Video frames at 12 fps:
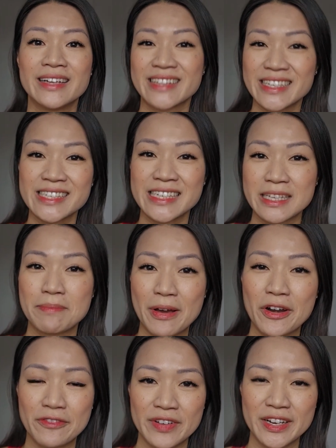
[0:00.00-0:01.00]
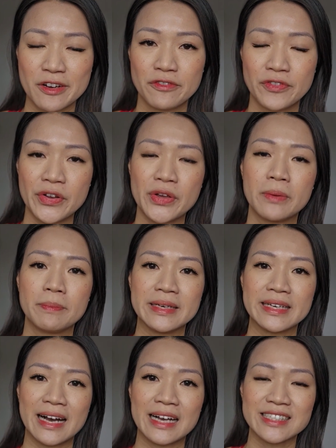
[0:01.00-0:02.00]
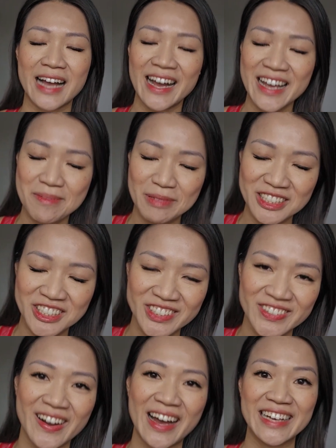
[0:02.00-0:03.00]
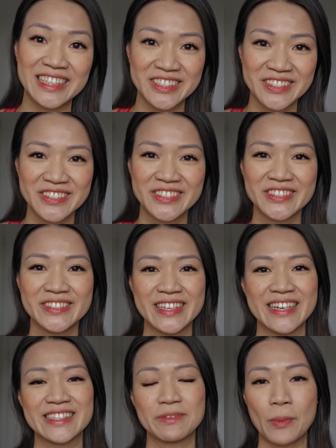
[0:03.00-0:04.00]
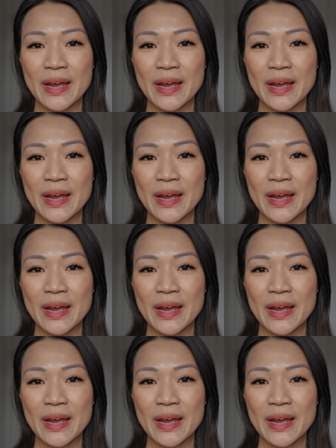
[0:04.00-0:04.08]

this is a better video for you because I have been trying to do this